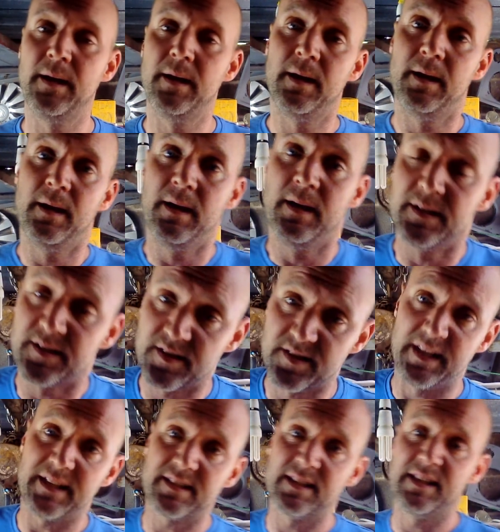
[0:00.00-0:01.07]
Stick to
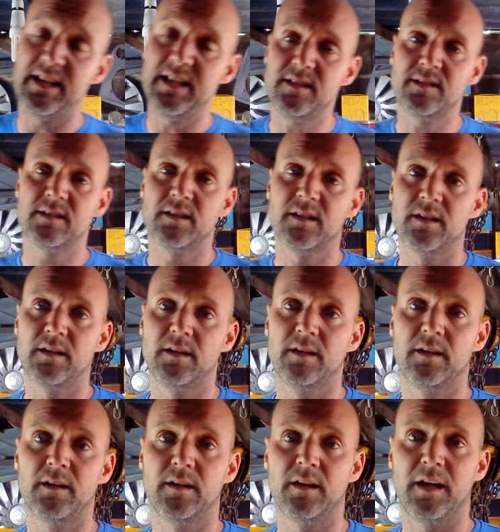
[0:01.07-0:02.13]
this,
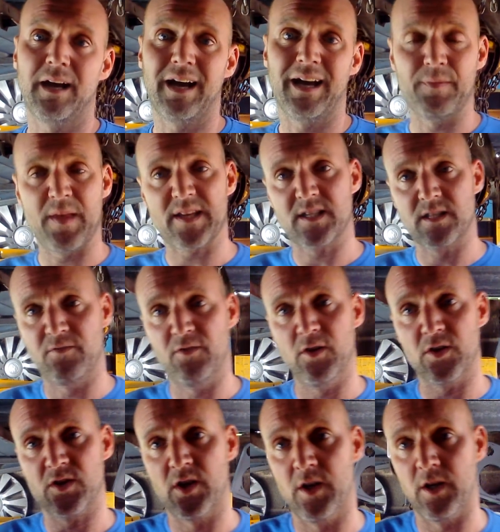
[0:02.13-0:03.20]
and that's the first
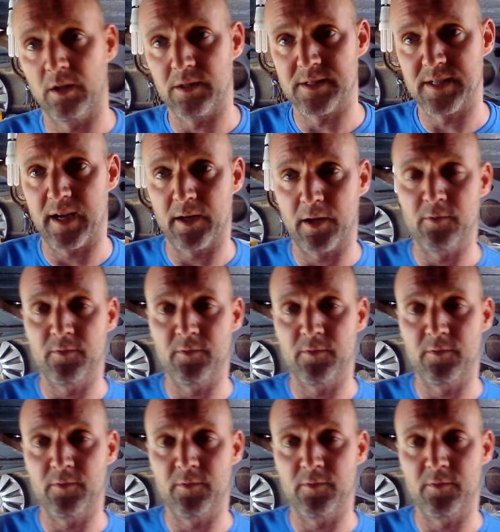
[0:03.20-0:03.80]
hurdle to get over.